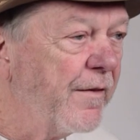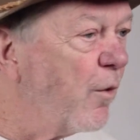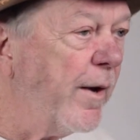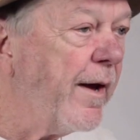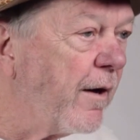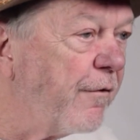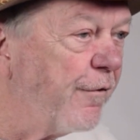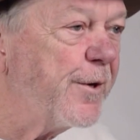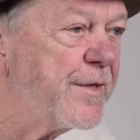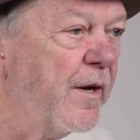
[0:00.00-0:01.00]
that we had our
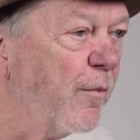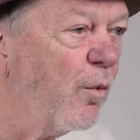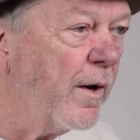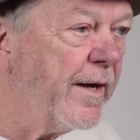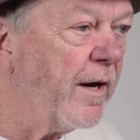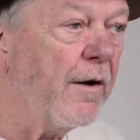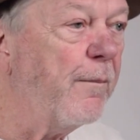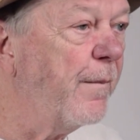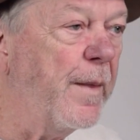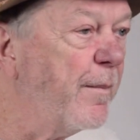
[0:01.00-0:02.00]
first #1
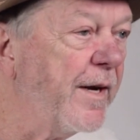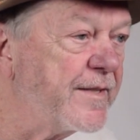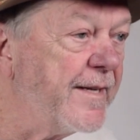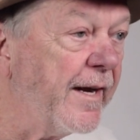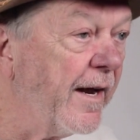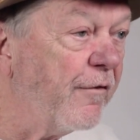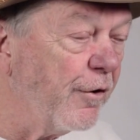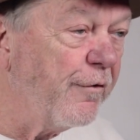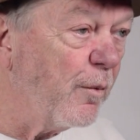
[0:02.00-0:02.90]
hit, the biggest hit ever for